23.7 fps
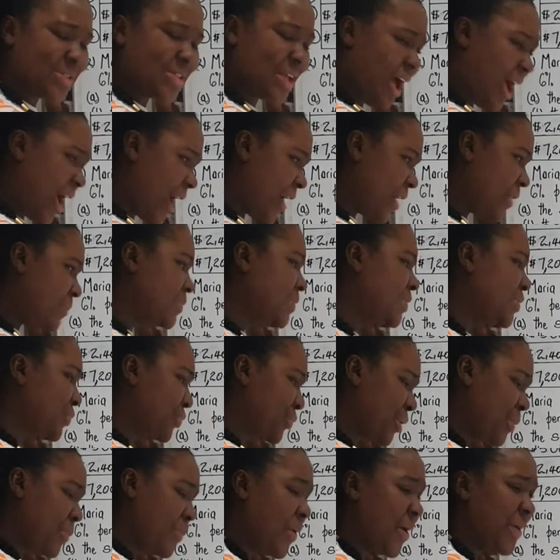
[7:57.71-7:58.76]
times
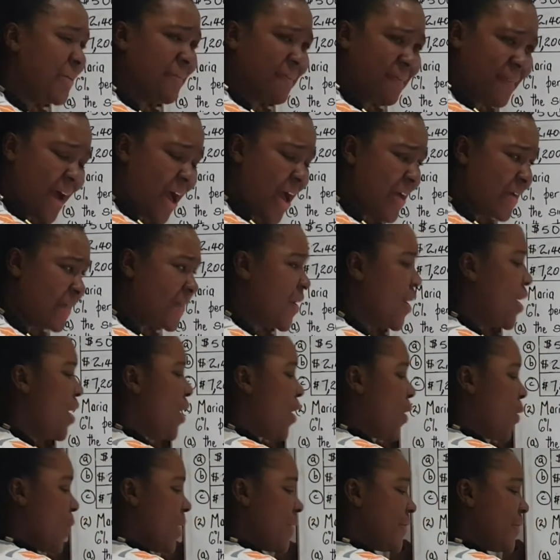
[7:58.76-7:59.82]
3.5.
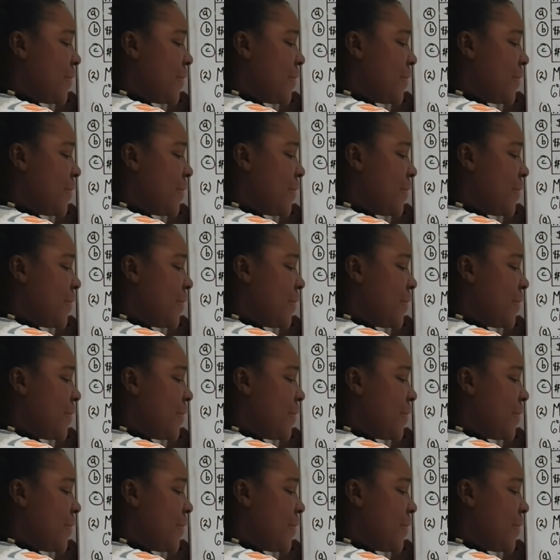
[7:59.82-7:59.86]
However,